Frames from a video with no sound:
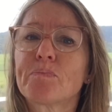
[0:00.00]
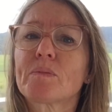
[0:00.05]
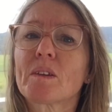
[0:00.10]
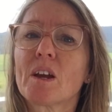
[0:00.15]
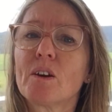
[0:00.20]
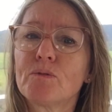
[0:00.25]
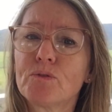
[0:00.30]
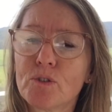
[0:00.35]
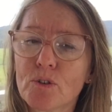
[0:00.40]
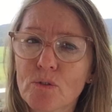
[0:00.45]

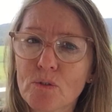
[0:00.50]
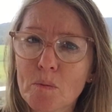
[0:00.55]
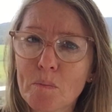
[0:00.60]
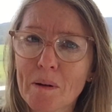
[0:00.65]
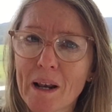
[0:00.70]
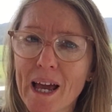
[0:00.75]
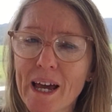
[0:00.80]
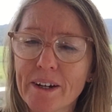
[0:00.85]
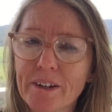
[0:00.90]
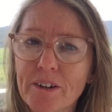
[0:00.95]
If you're a
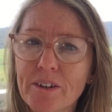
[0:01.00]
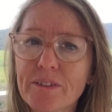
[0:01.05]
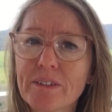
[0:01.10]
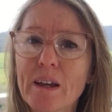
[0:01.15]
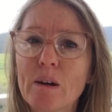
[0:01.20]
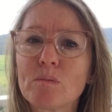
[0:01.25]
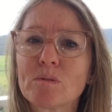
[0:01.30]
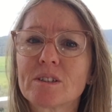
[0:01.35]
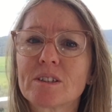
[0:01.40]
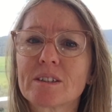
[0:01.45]
planner, that
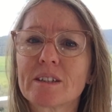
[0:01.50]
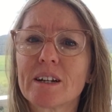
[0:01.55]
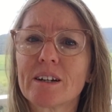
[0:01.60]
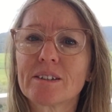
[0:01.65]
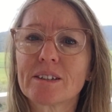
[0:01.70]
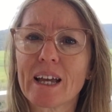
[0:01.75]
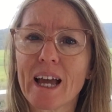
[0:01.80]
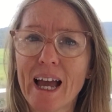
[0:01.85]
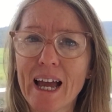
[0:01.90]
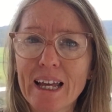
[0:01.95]
would scare the
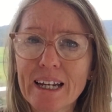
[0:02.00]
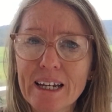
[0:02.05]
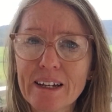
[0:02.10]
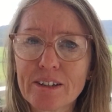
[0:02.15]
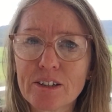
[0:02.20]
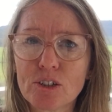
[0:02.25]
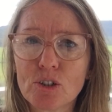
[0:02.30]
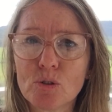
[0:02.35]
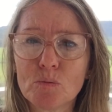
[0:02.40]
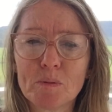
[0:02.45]
hell out of
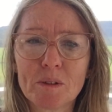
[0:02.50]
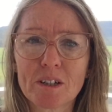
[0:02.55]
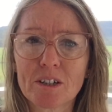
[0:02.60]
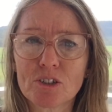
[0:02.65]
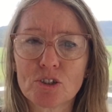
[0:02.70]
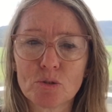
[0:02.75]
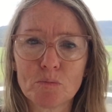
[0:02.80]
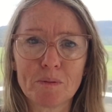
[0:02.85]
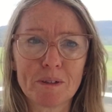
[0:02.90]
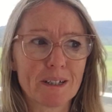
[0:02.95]
you because
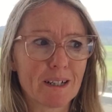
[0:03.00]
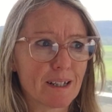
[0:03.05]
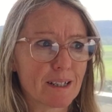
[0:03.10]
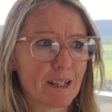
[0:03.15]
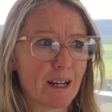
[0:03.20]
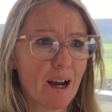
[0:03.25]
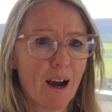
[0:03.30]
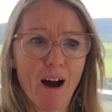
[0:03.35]
you'd be like,